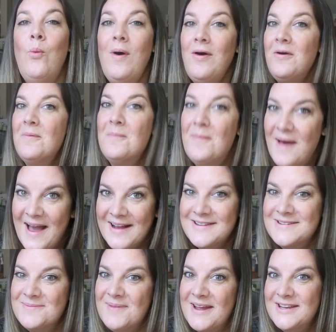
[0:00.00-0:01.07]
Welcome back
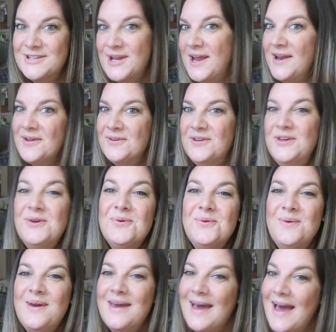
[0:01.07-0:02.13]
to my channel,
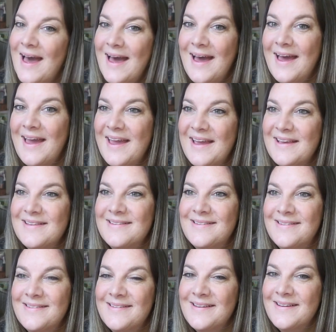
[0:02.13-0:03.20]
you guys.
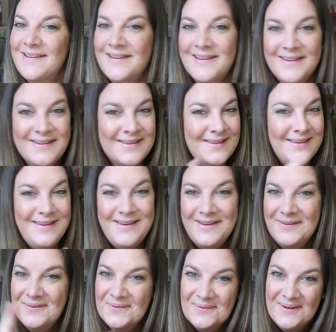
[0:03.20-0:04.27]

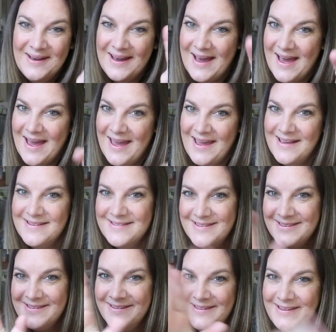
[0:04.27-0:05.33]
You guys.
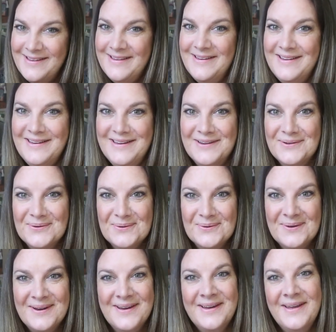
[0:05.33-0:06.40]

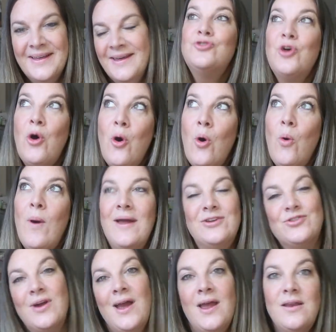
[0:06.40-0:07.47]
You. So I
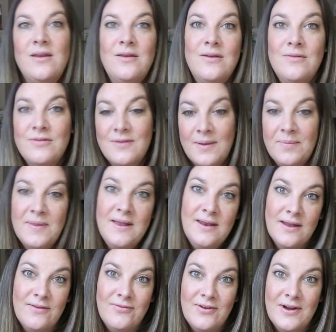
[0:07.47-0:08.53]
tried to do something
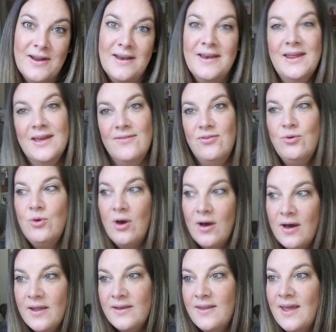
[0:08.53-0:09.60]
different and give you
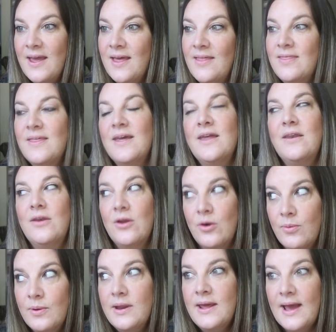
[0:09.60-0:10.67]
content that
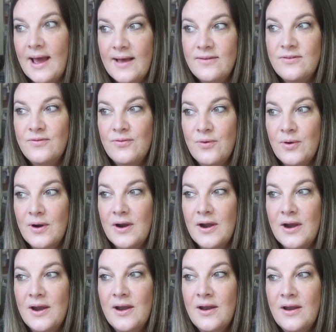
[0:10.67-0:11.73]
nobody asked
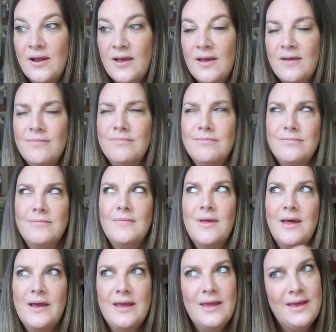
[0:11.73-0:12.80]
for
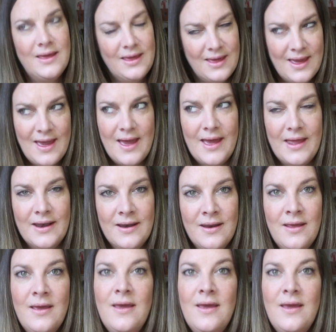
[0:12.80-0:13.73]
again.